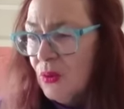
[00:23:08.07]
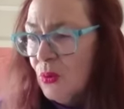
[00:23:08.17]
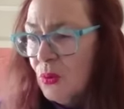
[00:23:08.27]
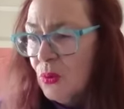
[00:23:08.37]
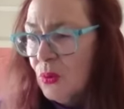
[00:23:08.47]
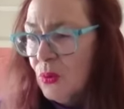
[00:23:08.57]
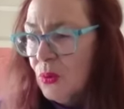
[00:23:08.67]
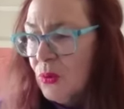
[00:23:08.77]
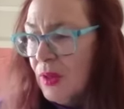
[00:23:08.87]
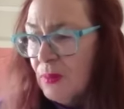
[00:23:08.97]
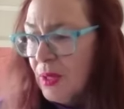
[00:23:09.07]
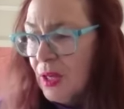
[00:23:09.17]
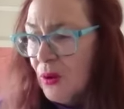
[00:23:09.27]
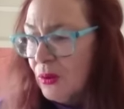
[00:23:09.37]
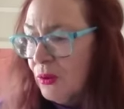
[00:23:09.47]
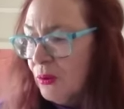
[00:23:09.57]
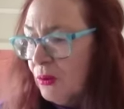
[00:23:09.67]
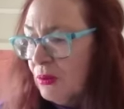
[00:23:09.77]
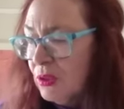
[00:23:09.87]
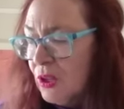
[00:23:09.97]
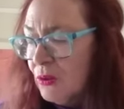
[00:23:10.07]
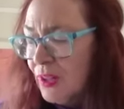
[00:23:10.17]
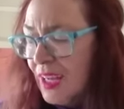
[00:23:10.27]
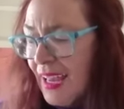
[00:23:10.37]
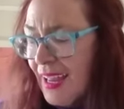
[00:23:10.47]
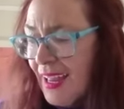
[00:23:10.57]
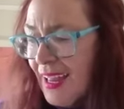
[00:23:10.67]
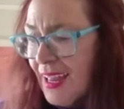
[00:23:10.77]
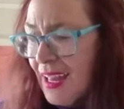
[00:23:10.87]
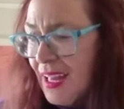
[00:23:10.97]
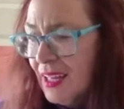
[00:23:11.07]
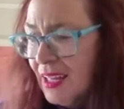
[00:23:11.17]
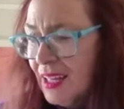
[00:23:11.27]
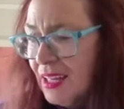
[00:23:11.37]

or they're beyond it and don't care?